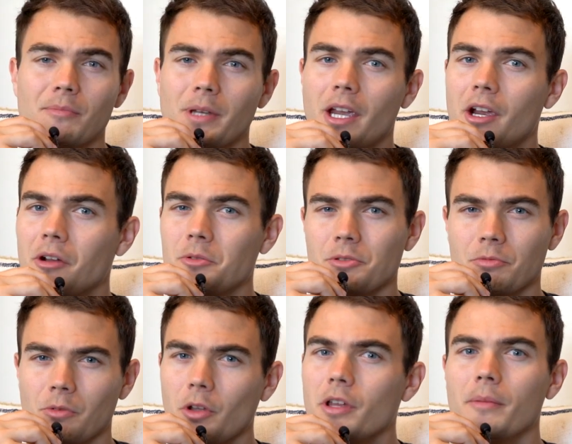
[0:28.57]
Bay Area was
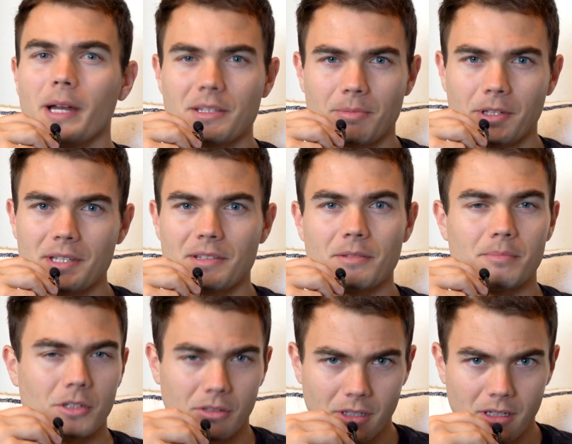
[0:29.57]
really the best place to
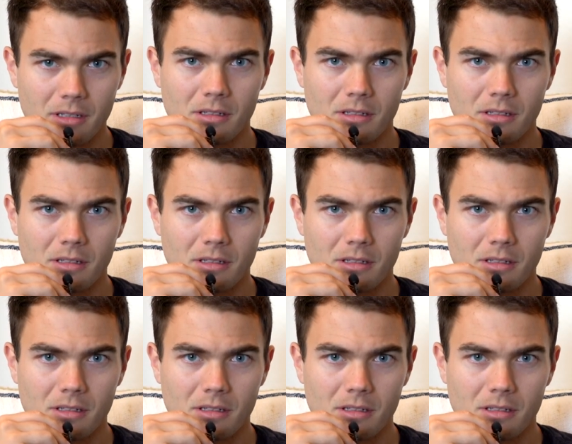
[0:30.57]
build it.